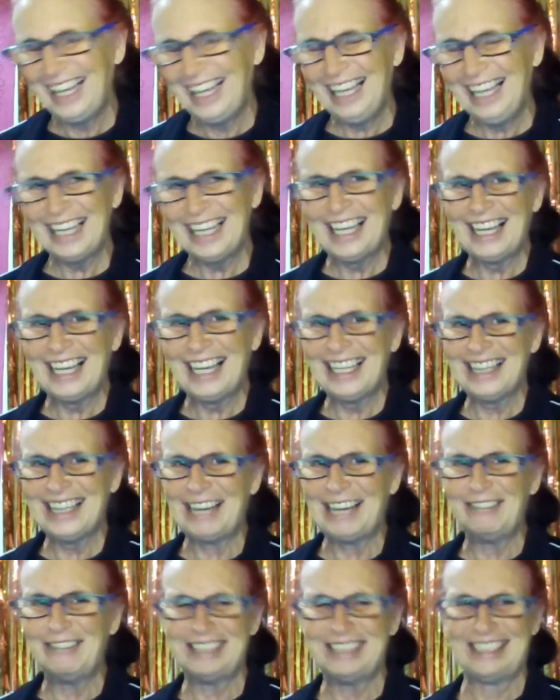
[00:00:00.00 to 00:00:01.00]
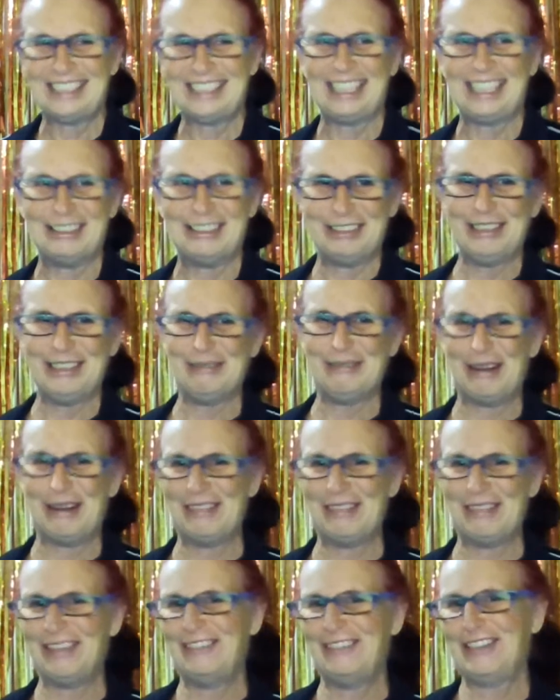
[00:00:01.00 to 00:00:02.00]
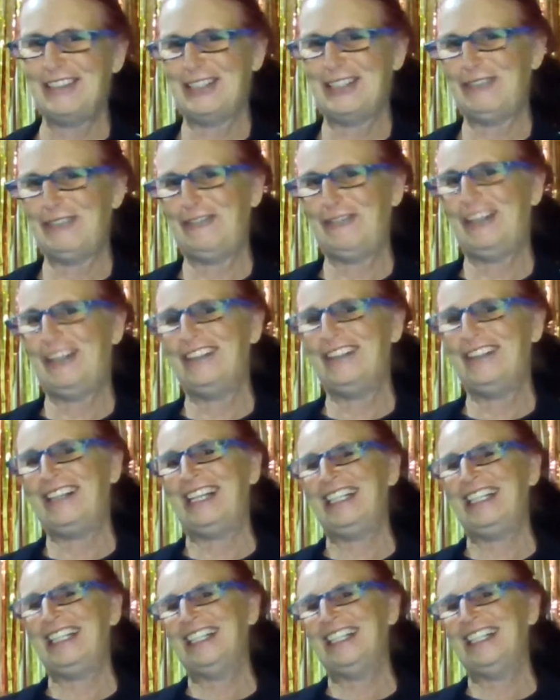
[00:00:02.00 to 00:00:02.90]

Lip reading: That was the only one that was fine.